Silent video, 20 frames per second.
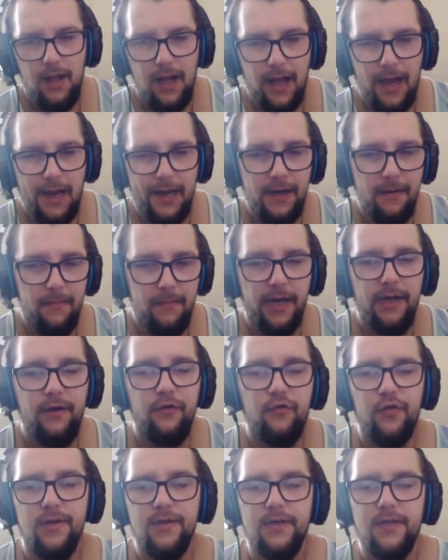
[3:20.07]
I am
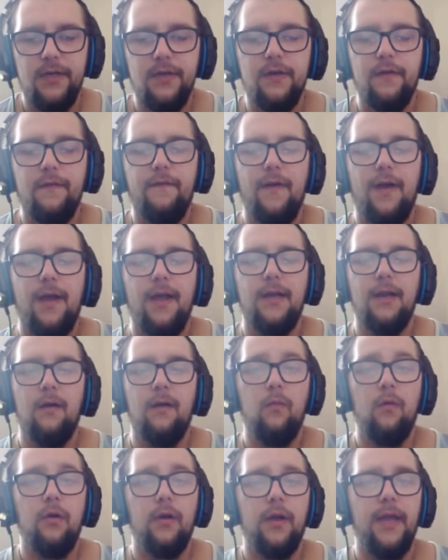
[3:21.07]
interested to find
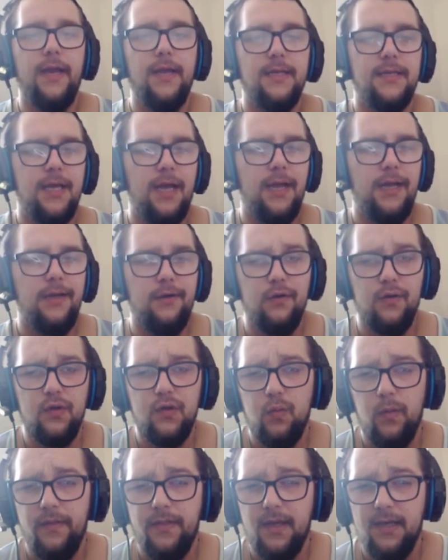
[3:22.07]
out what KSI
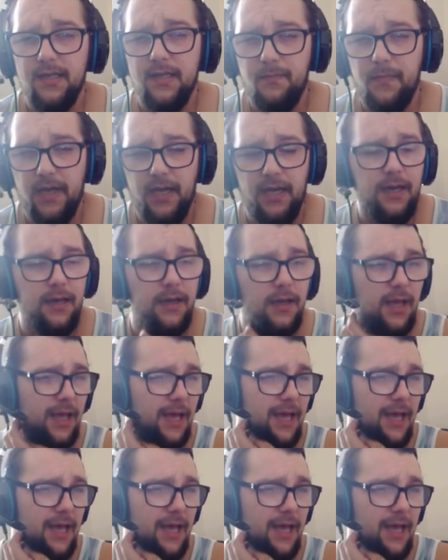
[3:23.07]
does with this beat.